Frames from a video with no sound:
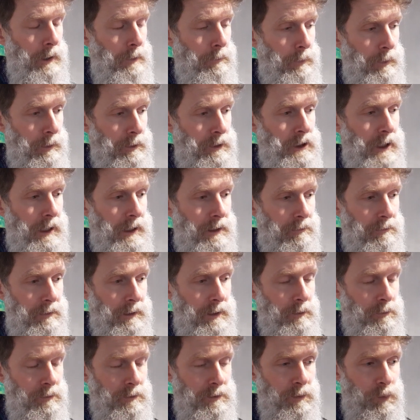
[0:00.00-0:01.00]
But generally
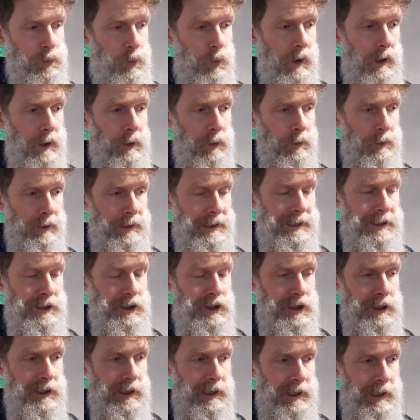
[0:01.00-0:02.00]
it was one on
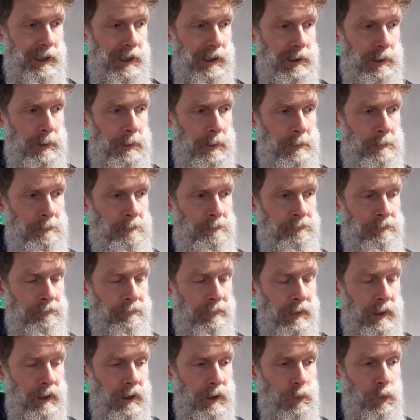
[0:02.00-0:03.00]
each year.
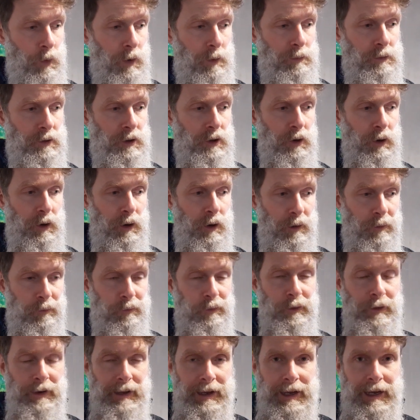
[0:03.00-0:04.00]
And what would
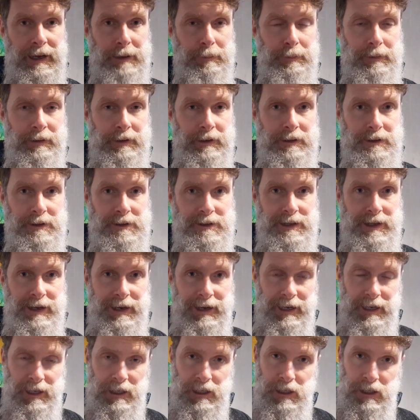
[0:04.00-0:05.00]
often happen is
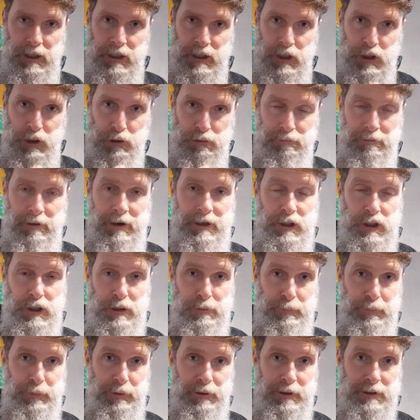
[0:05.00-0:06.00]
that
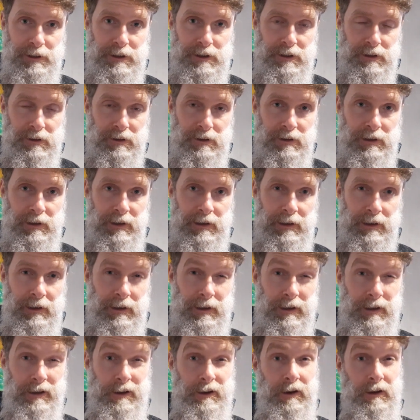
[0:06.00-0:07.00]
crushed person,
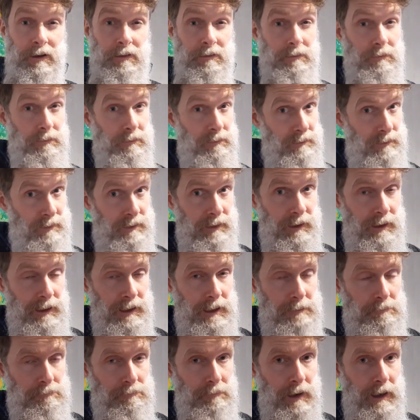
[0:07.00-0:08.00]

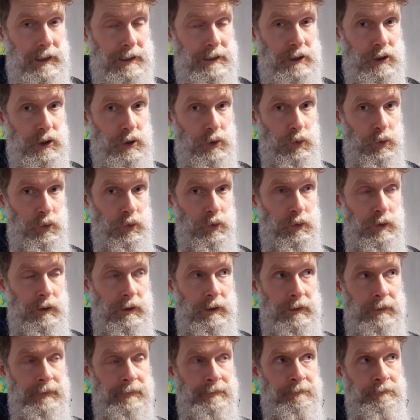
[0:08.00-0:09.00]
certainly in my school,
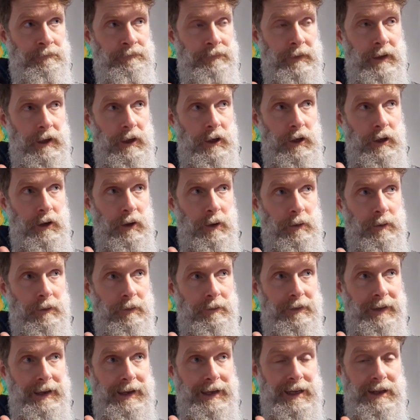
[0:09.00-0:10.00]
you know,
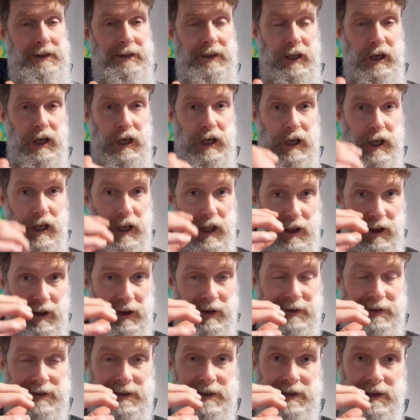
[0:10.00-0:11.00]
they either
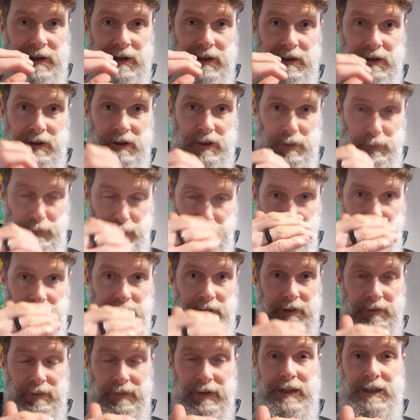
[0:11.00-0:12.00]
learnt to put the
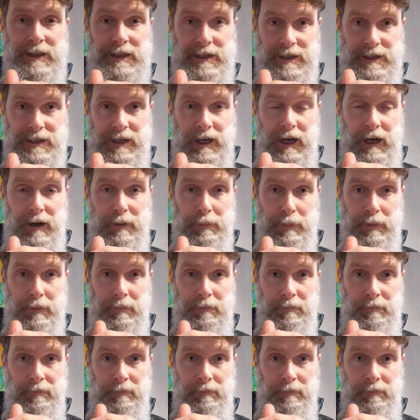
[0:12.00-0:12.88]
defences up